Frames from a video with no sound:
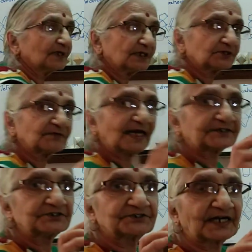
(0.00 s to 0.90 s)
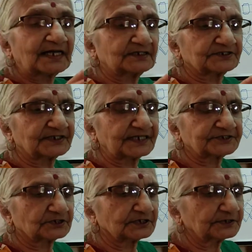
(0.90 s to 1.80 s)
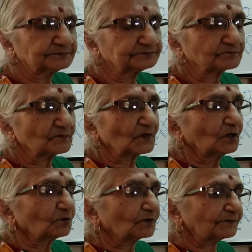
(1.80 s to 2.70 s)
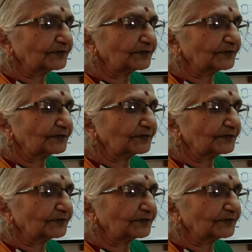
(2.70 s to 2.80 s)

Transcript: Equilateral triangles naturally. What we